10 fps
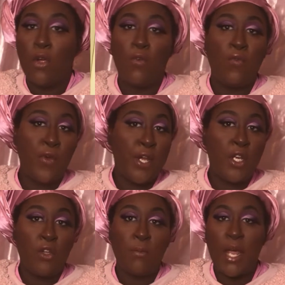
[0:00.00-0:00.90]

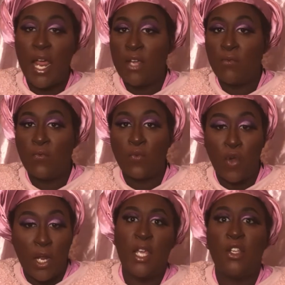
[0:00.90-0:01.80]
Freedom ain't
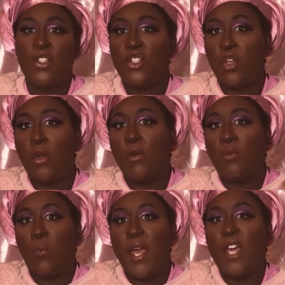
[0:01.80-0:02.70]
free. In a
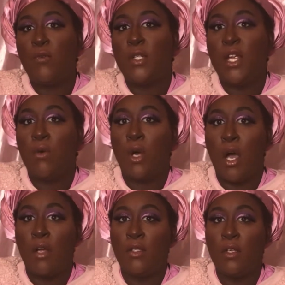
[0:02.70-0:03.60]
skewed way, when they were
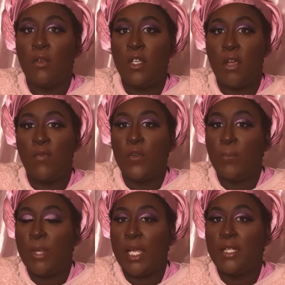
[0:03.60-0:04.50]
on the
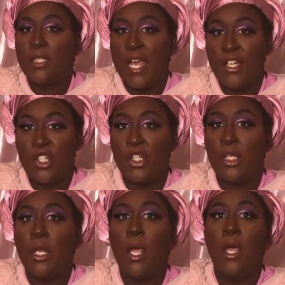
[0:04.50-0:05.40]
Gifford
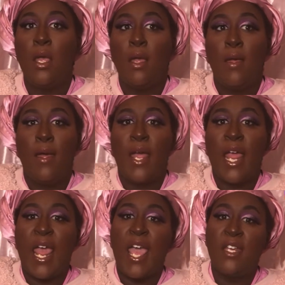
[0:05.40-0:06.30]
plantation,
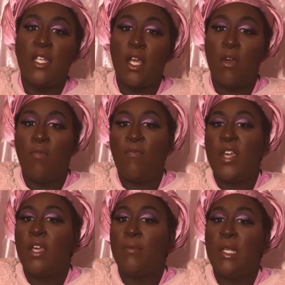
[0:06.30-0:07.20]
Addie and her
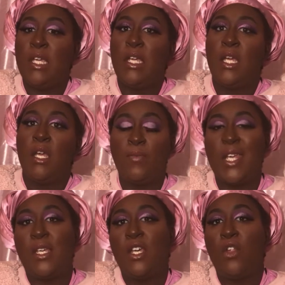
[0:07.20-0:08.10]
family,
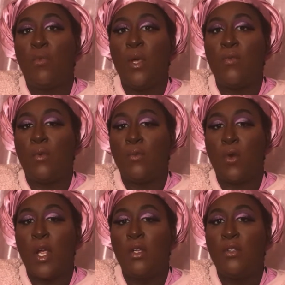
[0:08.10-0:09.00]
they could have went from
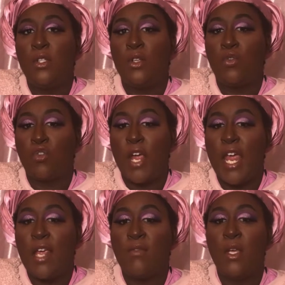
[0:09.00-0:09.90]
cradle to the
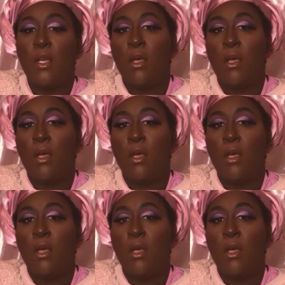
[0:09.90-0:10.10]
grave